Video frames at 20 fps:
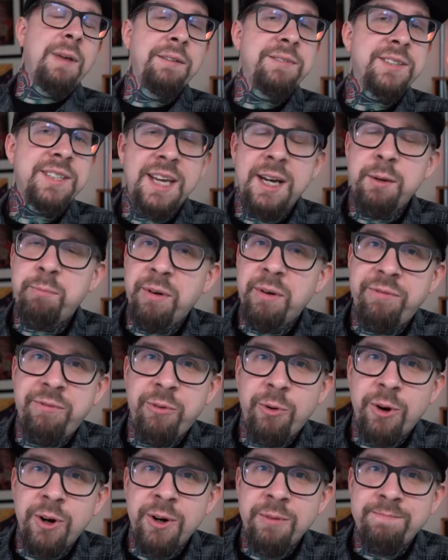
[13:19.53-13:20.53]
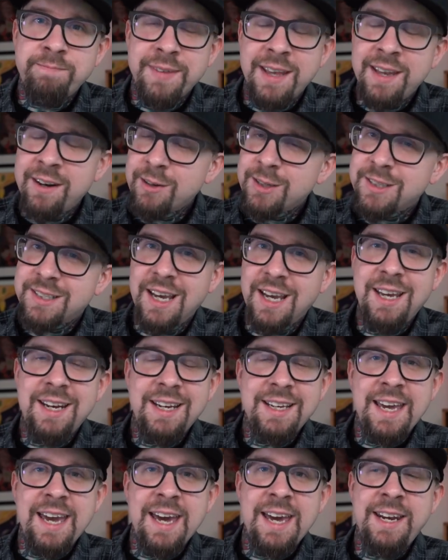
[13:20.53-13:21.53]
I've said it before, and I'll say it
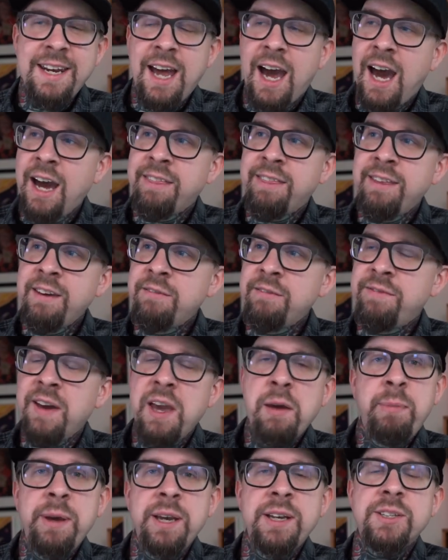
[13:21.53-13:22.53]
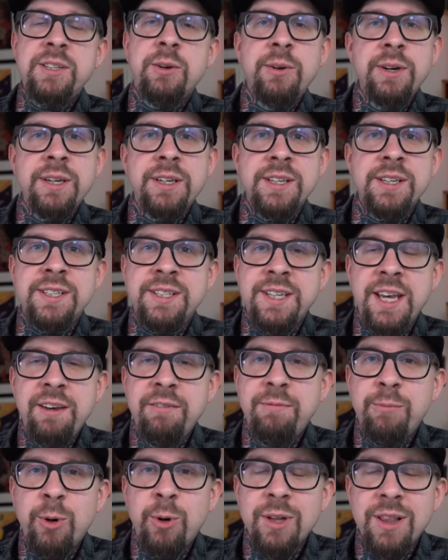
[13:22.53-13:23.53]
again, I think vaping is going to
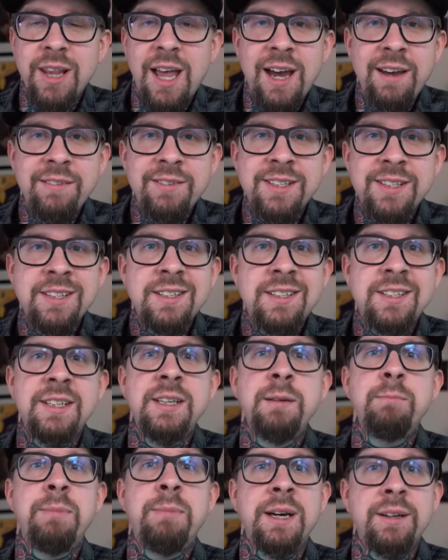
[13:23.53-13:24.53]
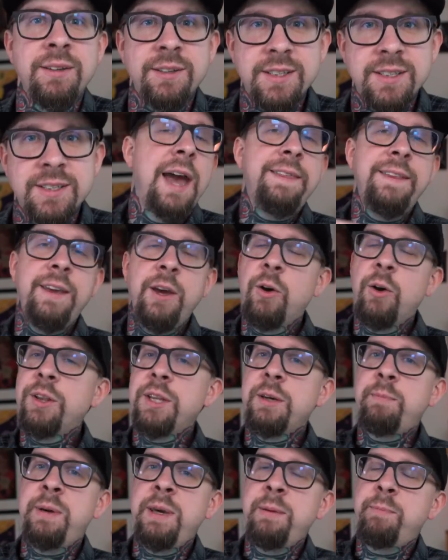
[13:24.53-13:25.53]
save more lives than seatbelts, and the
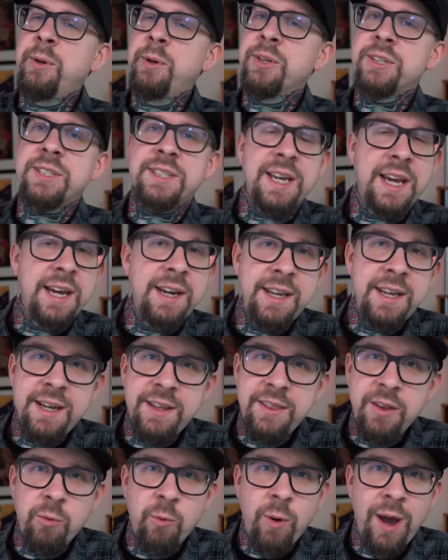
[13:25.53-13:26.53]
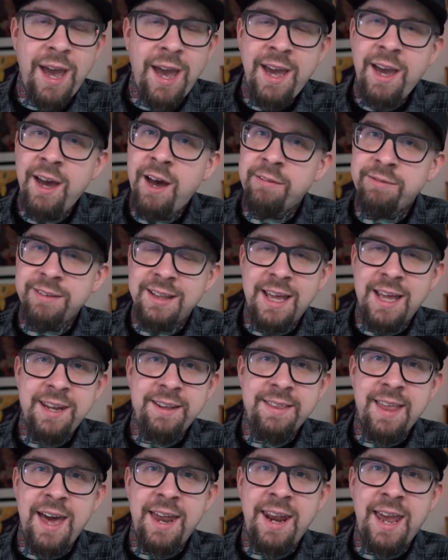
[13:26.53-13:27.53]
only people standing in the way of
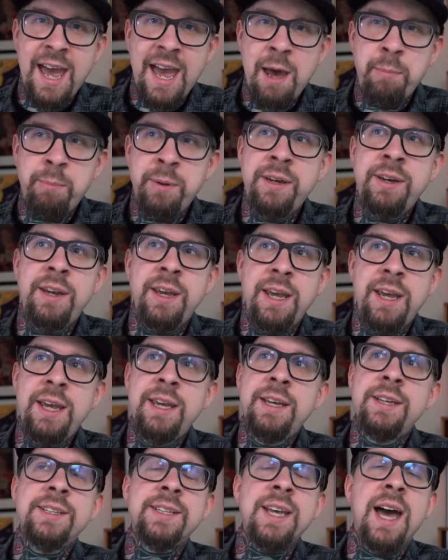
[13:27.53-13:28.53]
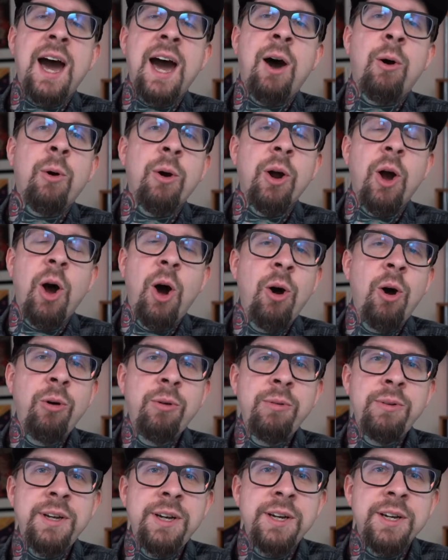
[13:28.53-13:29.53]
letting that happen is our
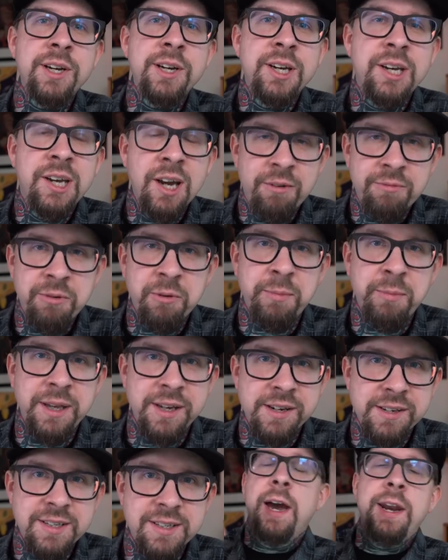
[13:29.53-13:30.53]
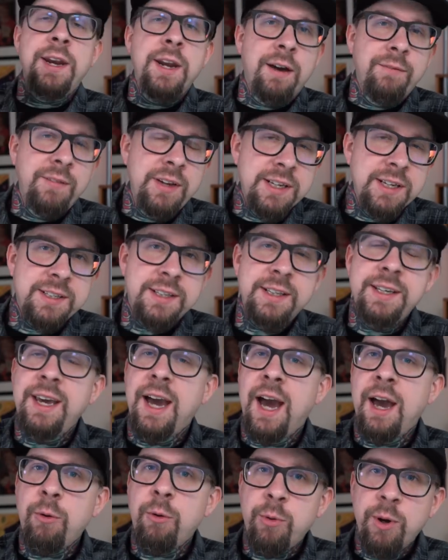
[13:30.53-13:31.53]
own government. And obviously,
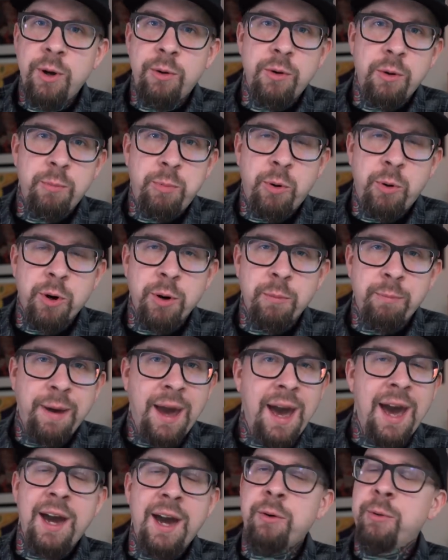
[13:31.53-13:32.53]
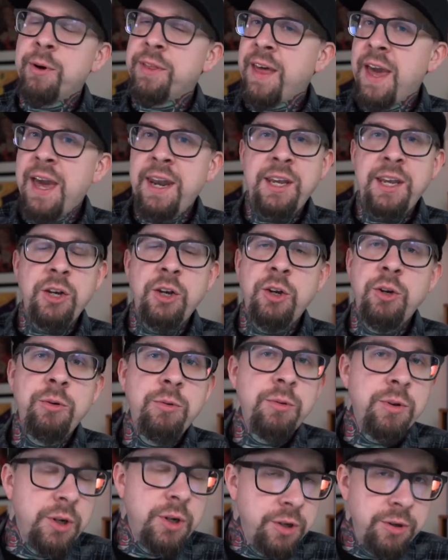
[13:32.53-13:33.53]
I will report back with any
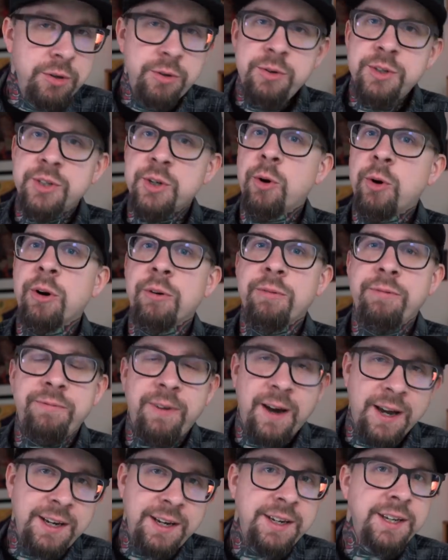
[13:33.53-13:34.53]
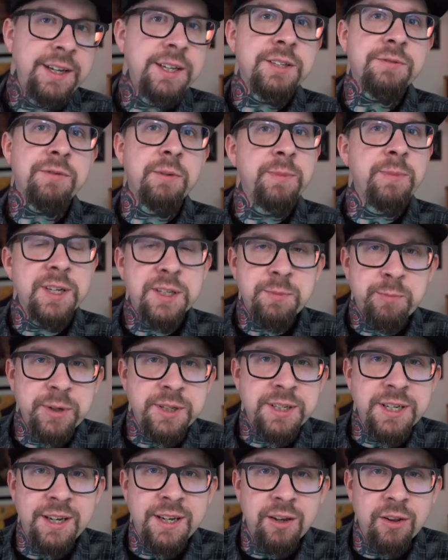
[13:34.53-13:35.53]
new news or findings from this
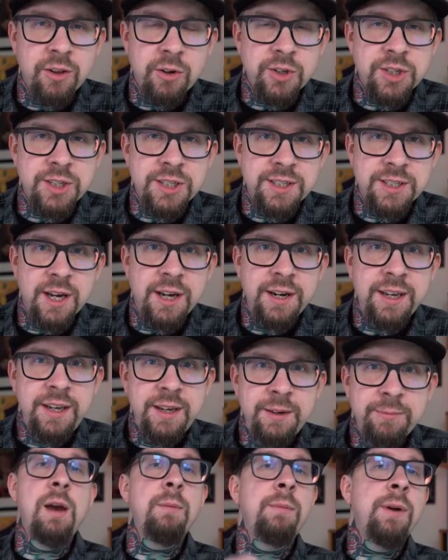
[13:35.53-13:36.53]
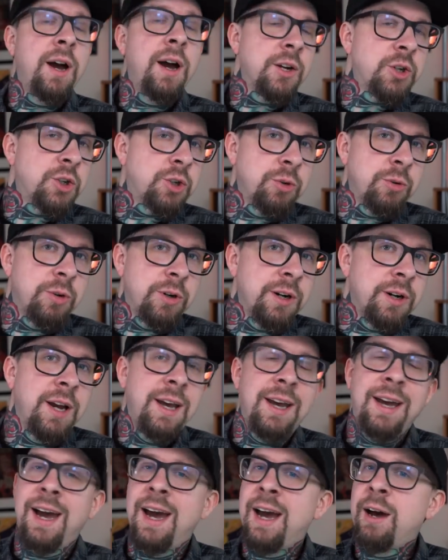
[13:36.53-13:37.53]
particular study. I'm not sure
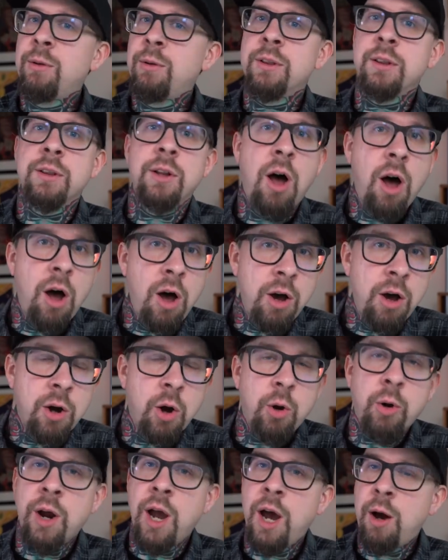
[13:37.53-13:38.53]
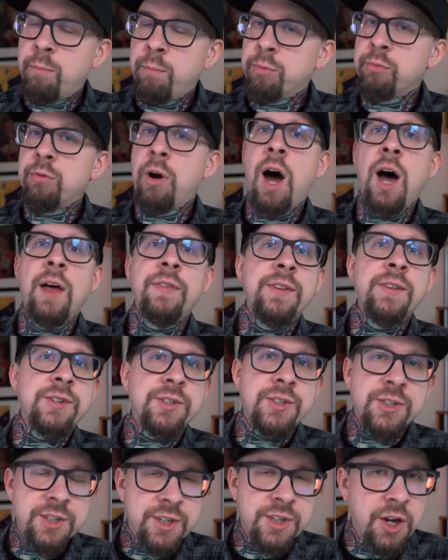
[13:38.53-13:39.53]
how long or how broad the
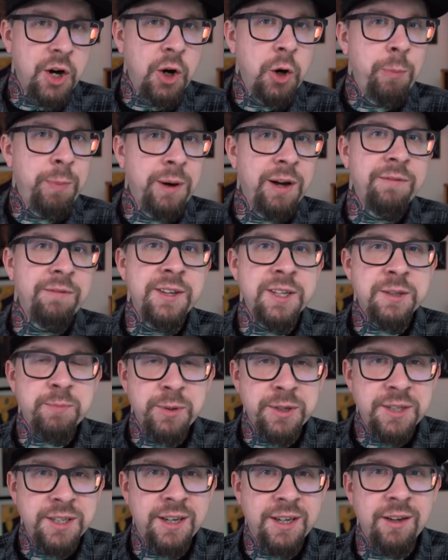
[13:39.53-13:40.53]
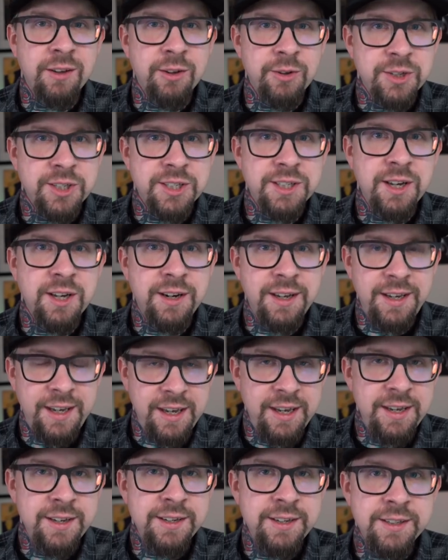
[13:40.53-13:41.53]
scope of this particular study
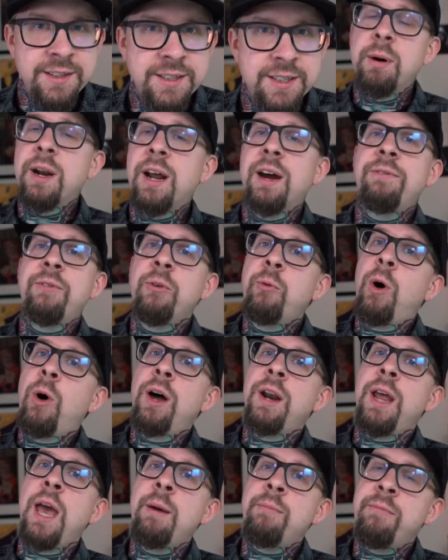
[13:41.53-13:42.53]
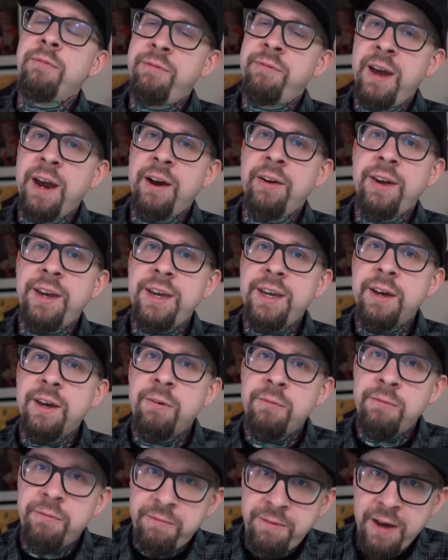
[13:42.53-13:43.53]
is, but I, for one, am very,
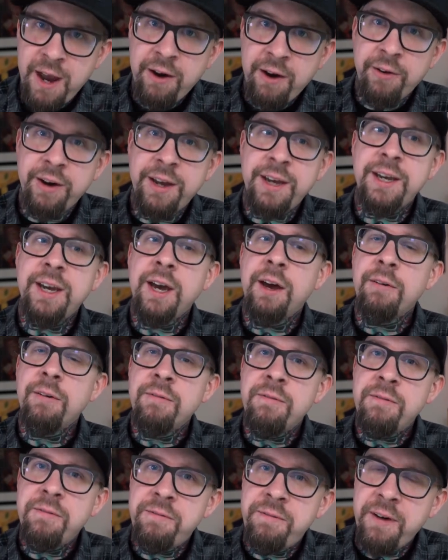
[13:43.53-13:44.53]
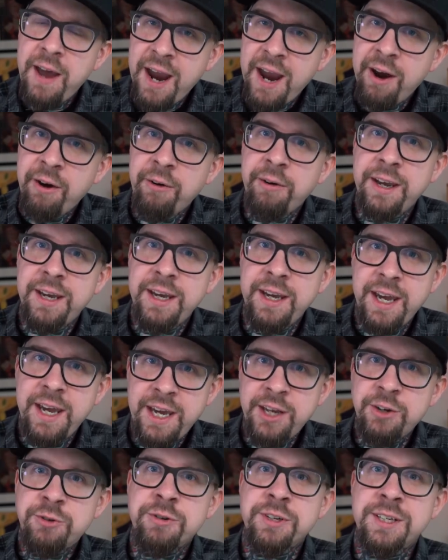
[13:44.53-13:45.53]
very, very
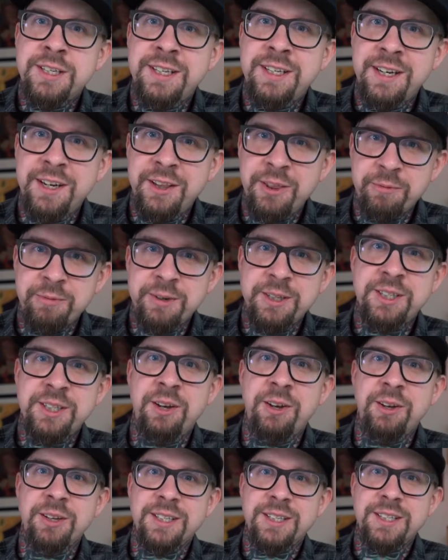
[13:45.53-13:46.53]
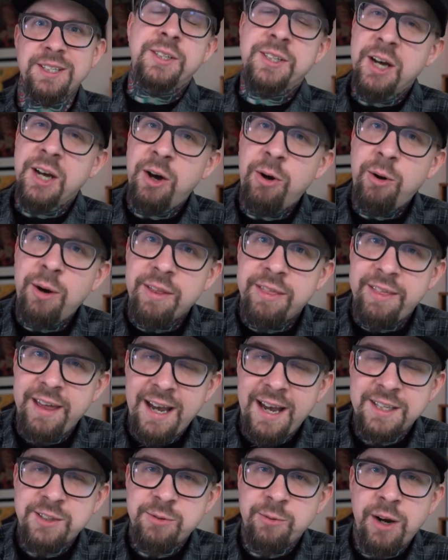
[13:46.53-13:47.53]
interested in the results. So
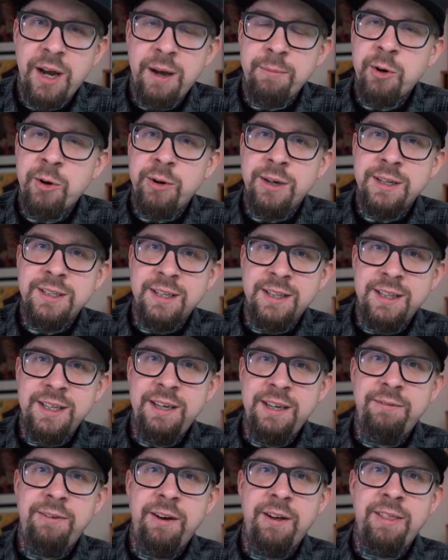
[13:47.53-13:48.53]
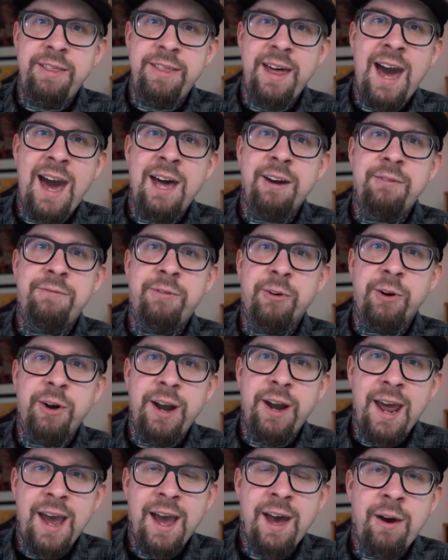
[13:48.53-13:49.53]
that's where I'm going to leave that for
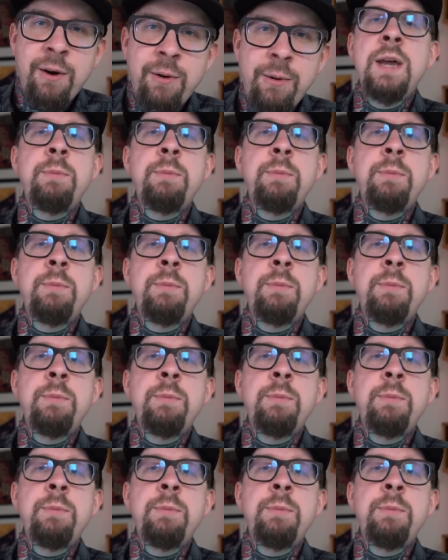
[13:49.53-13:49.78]
now.